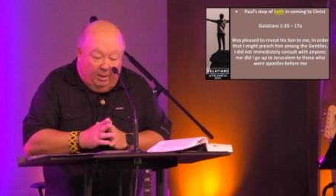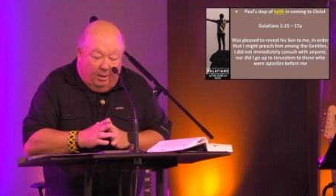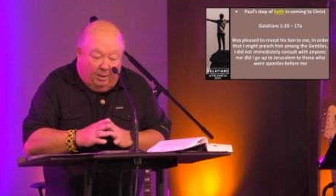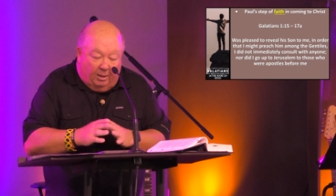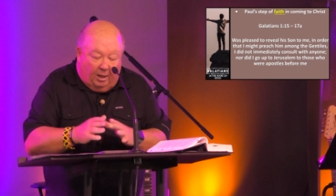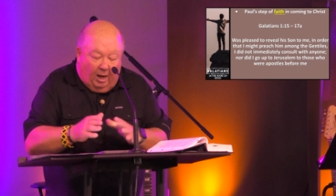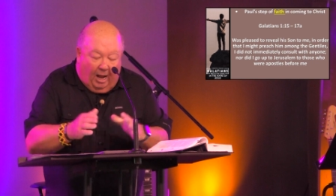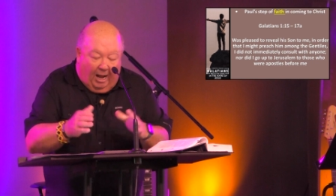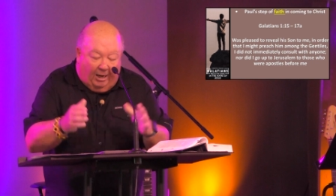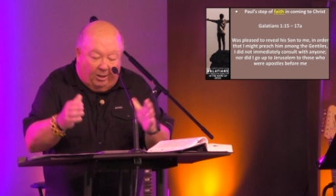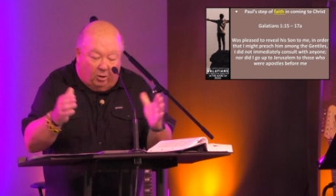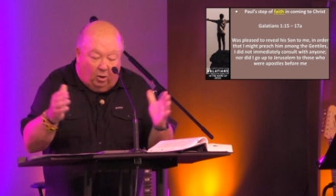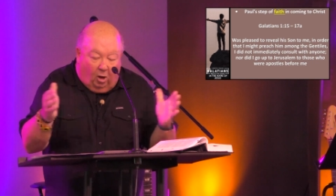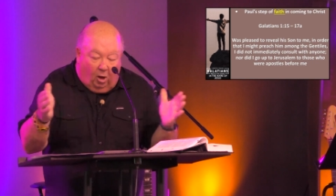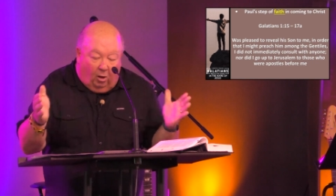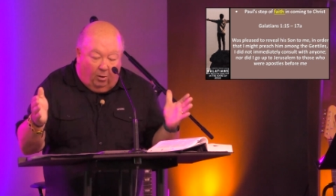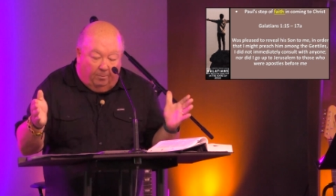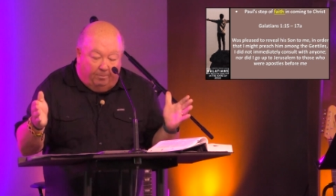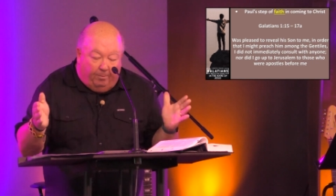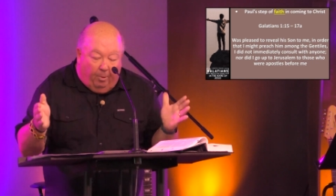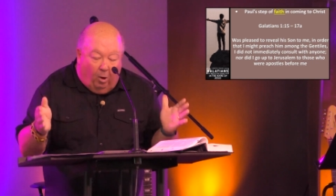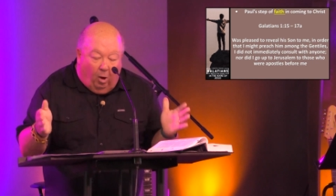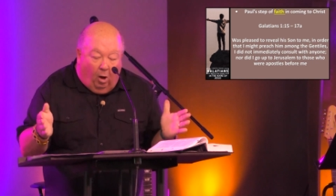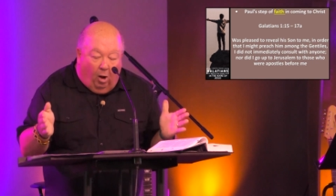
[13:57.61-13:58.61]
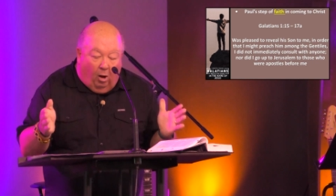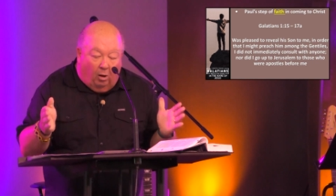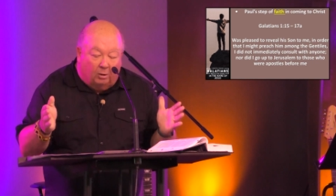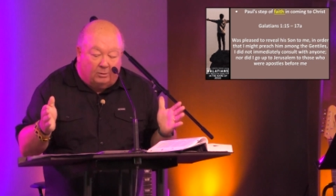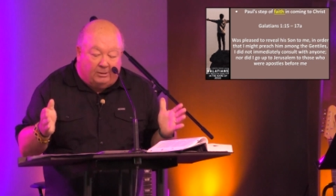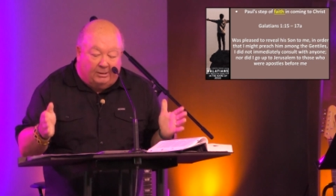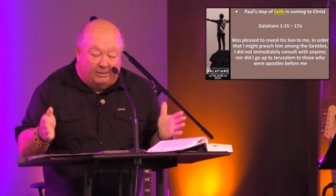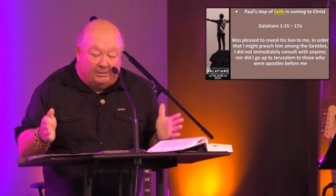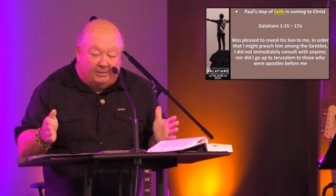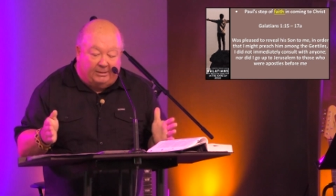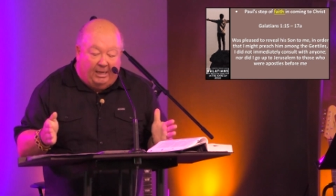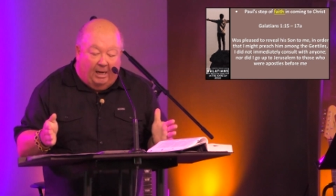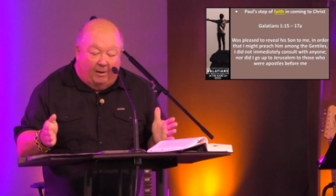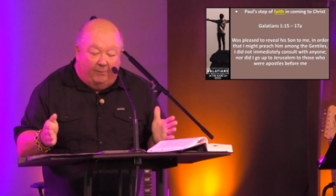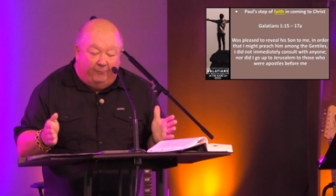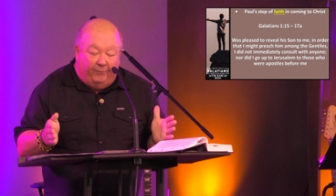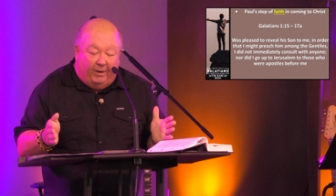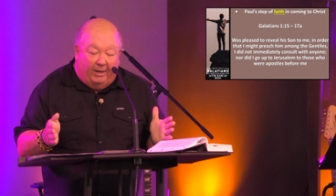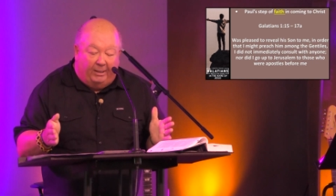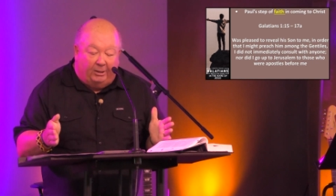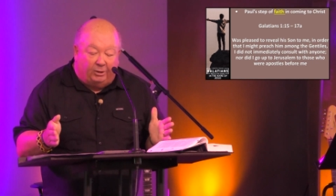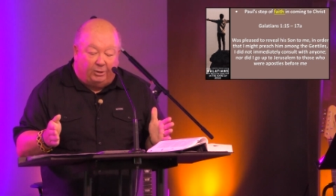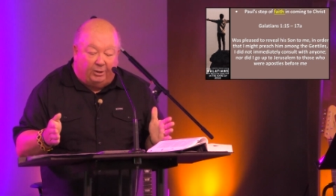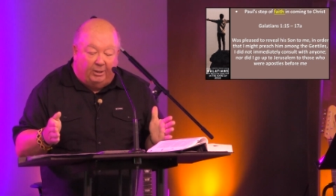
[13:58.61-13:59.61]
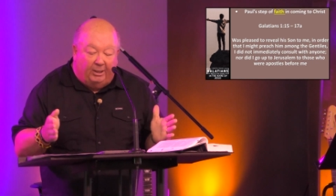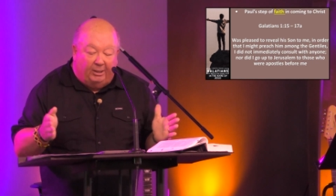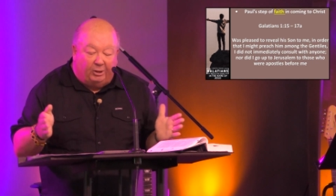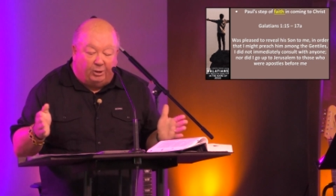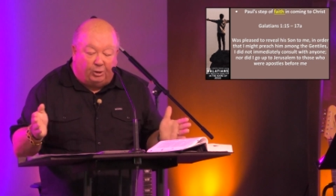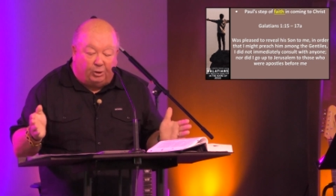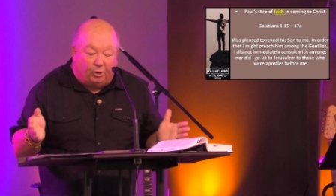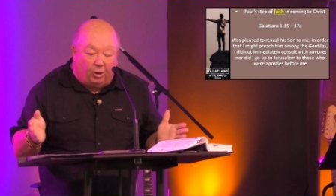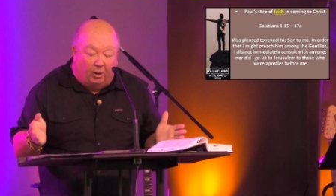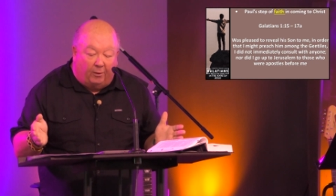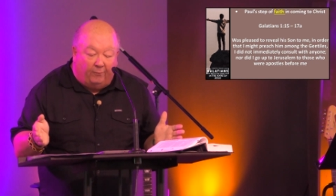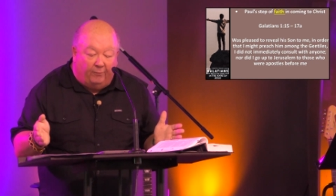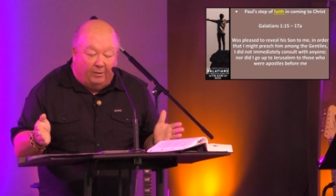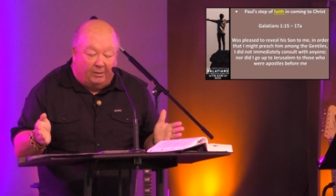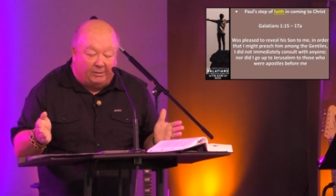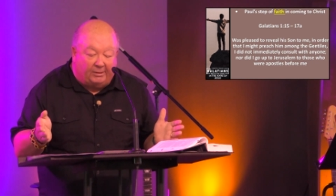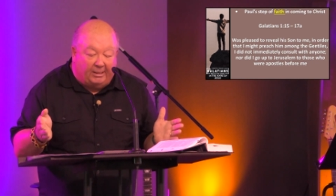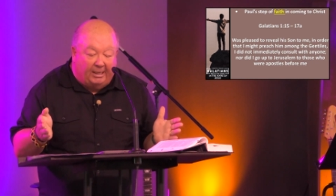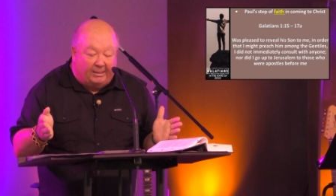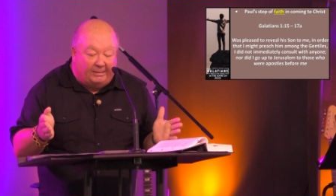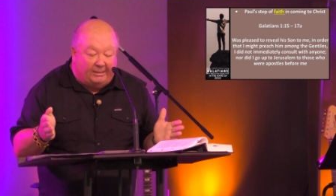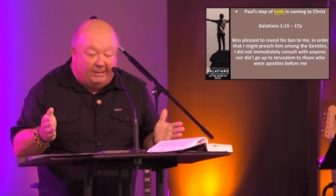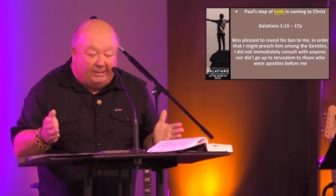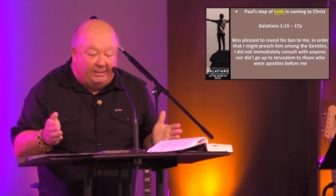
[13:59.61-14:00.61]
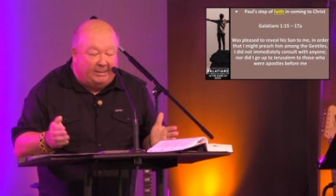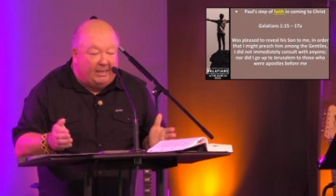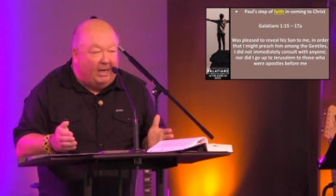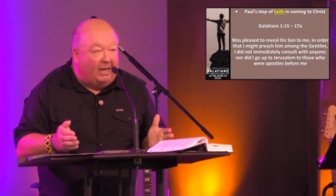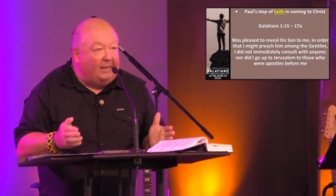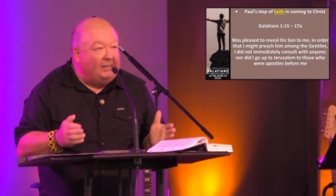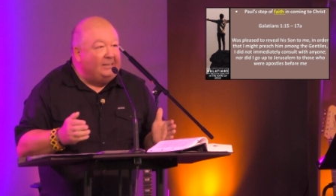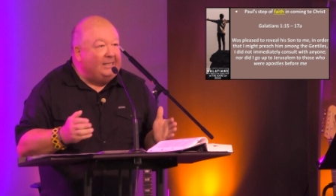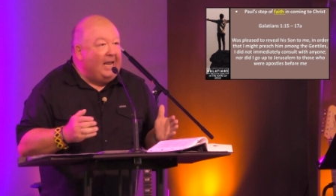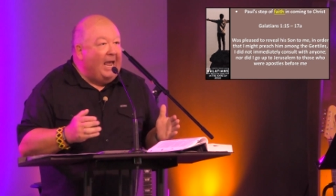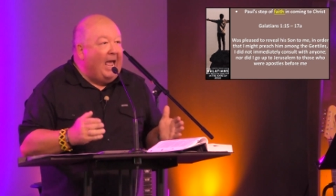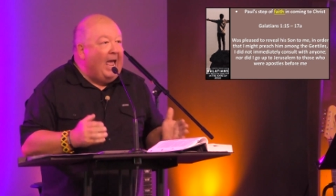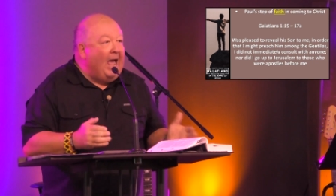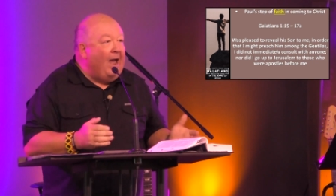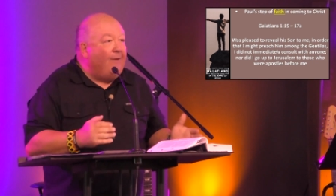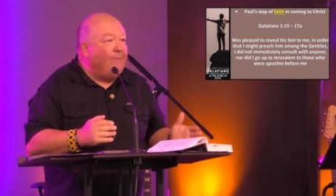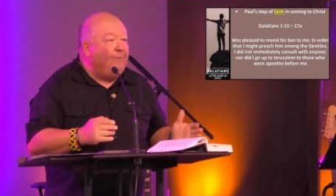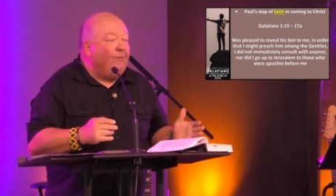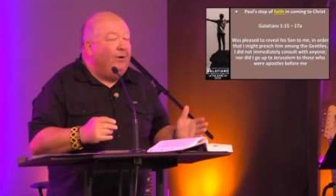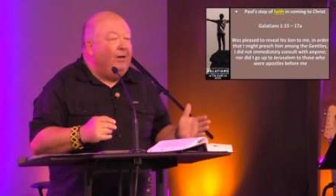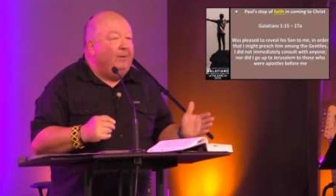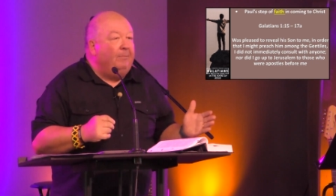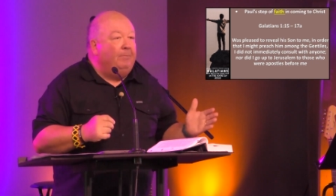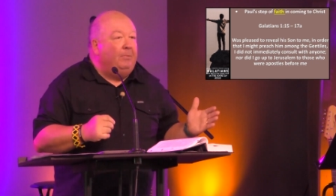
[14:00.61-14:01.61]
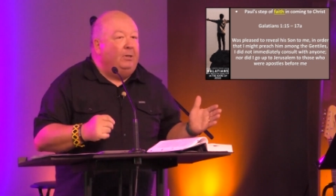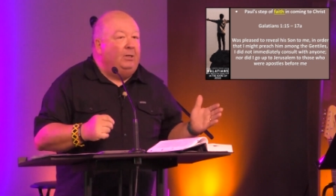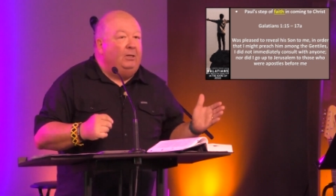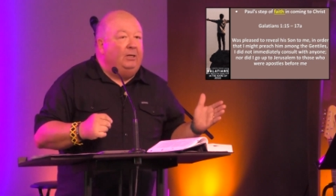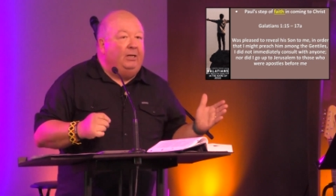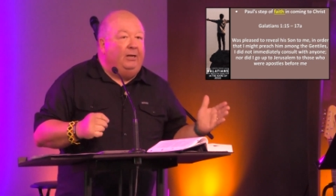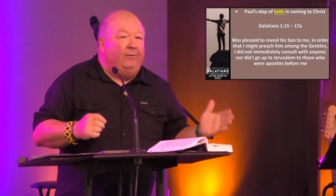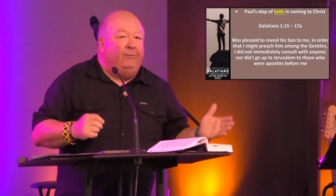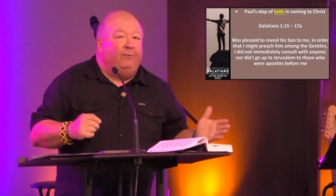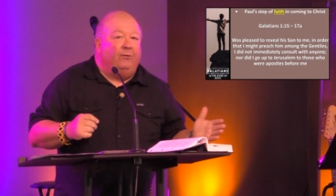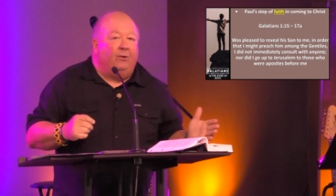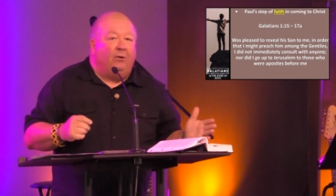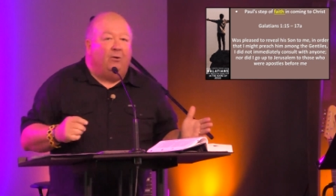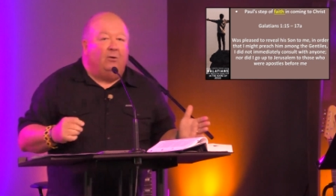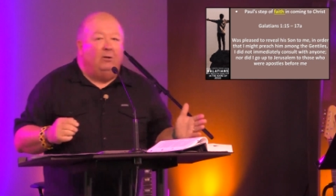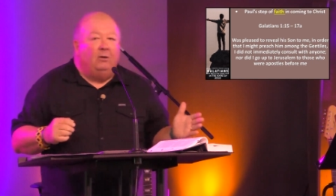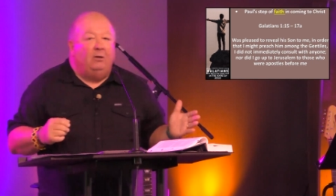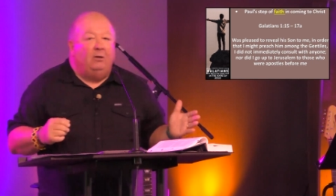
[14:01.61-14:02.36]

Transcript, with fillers: God called Paul to salvation and service as he does every believer.